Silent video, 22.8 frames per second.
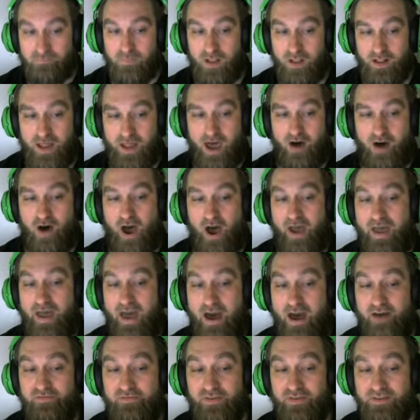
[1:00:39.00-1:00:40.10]
Now, I
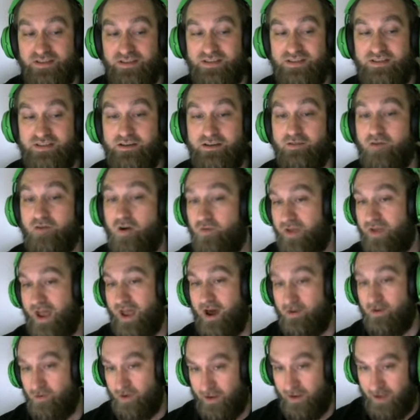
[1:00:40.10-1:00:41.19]
have zero
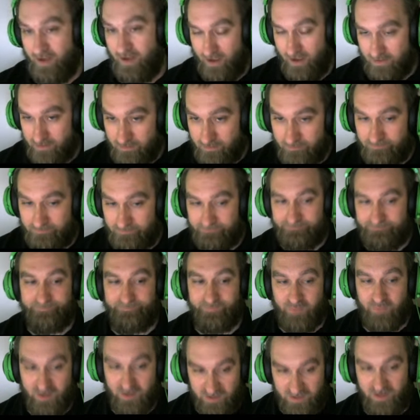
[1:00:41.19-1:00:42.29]
counter in hand.
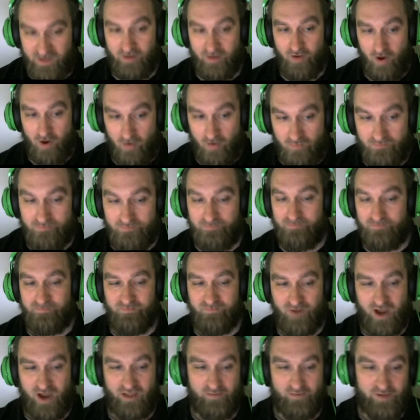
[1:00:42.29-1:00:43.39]
Zero.
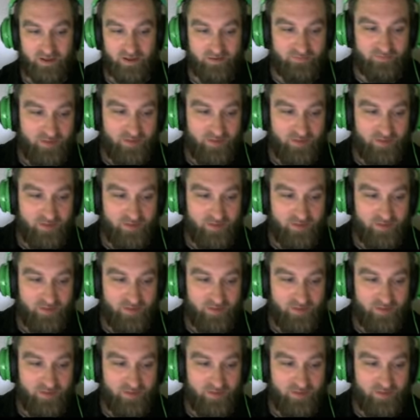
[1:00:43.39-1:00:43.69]
Right, let me...